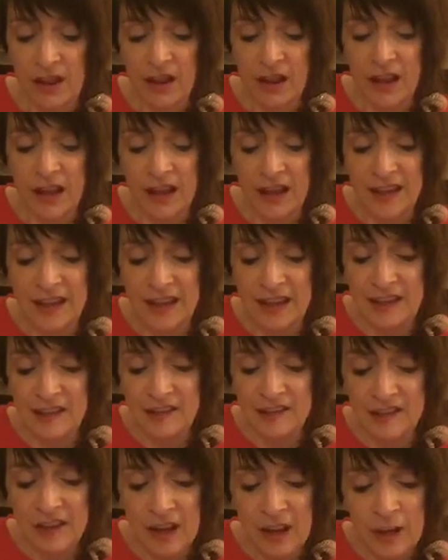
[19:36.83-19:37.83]
Khalid
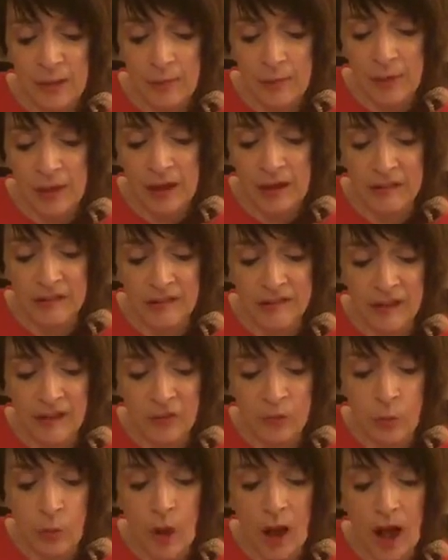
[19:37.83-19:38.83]
bin
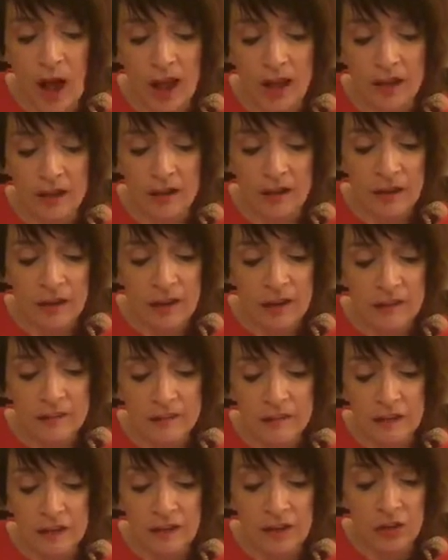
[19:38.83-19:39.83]
Safwan
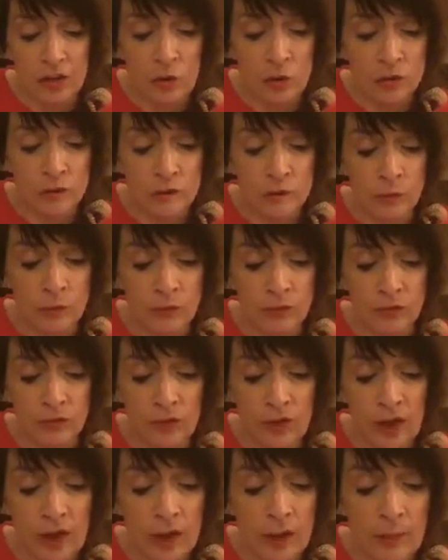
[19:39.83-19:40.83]
said to Yusuf
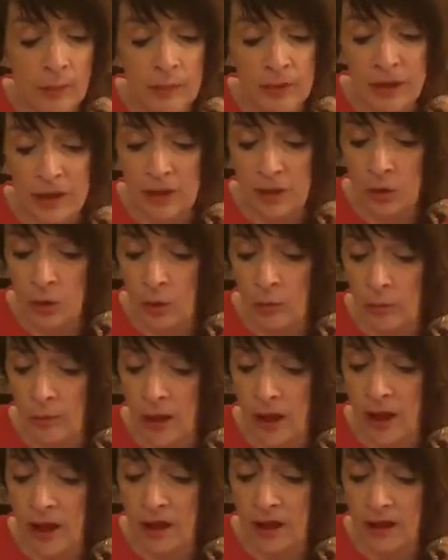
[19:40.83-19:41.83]
bin
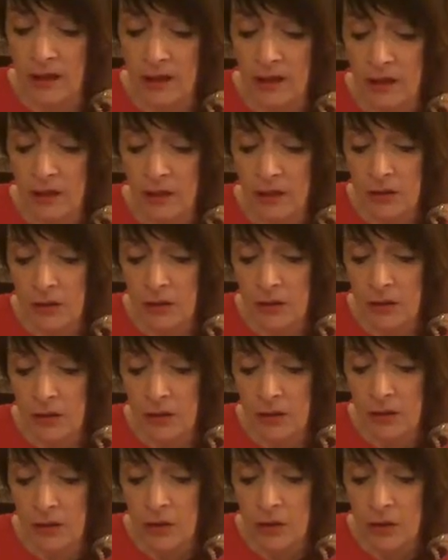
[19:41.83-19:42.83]
Omar,
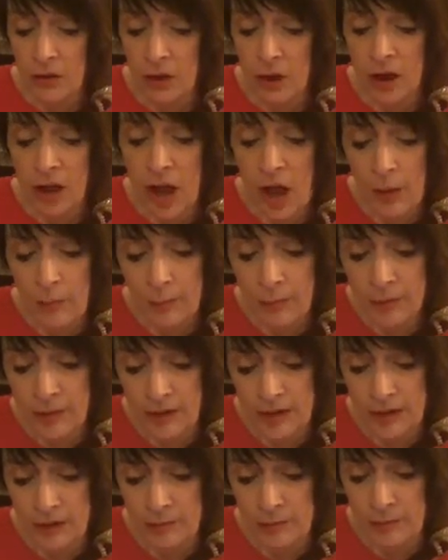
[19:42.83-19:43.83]

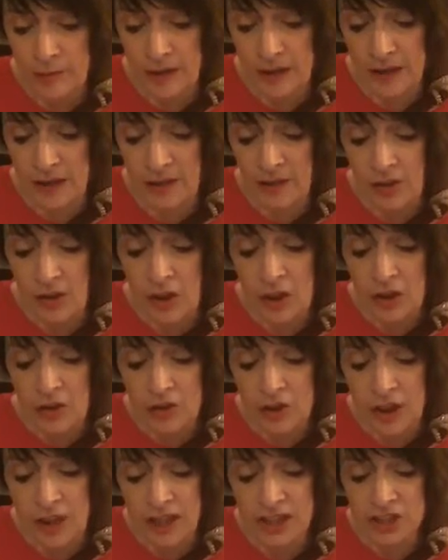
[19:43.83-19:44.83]
Accompanied me
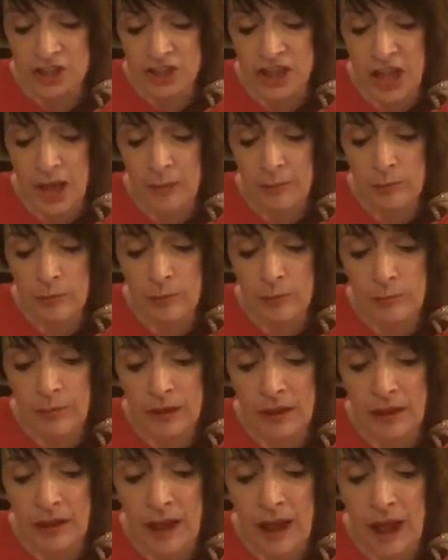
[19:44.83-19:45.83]
to Hisham
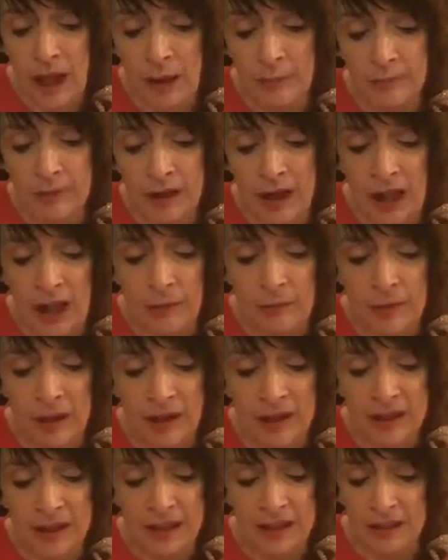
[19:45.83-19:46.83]
bin Abd
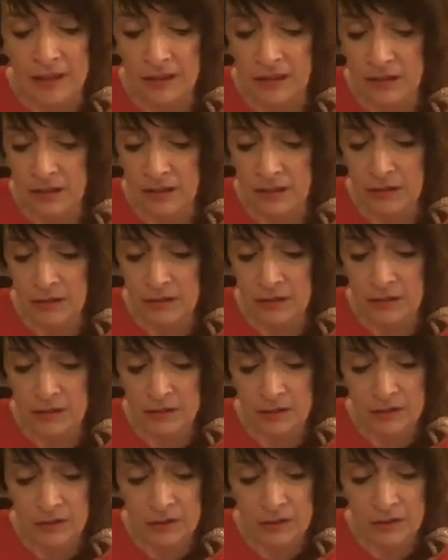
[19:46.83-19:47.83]
al-Malik.
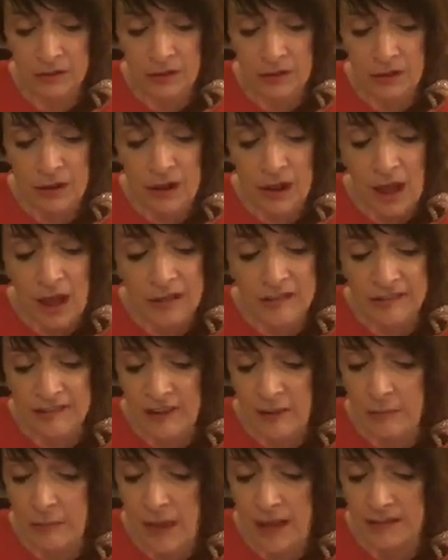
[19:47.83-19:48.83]
And as I
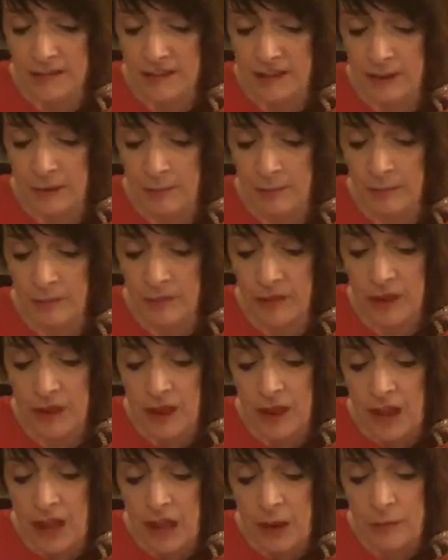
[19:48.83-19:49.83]
met him,
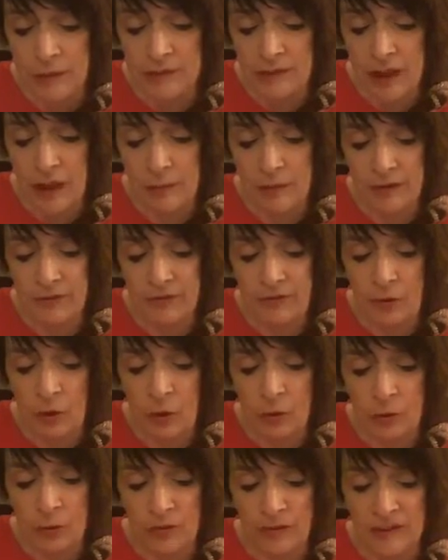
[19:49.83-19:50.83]
he was coming
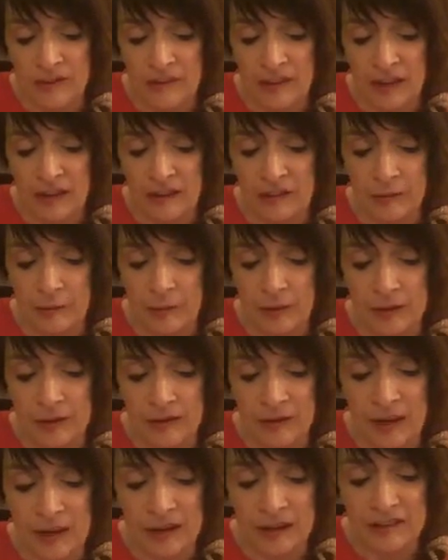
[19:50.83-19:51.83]
forth with his kinsmen
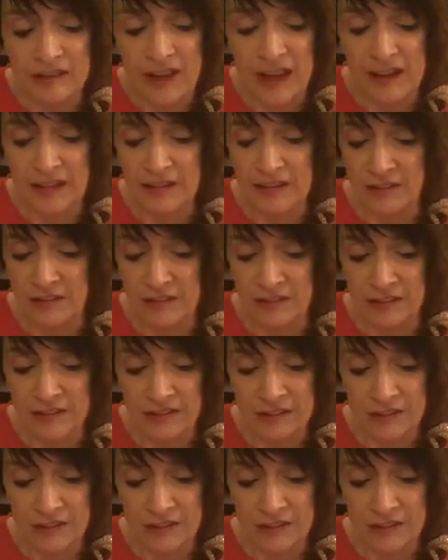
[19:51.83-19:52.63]
and attendants.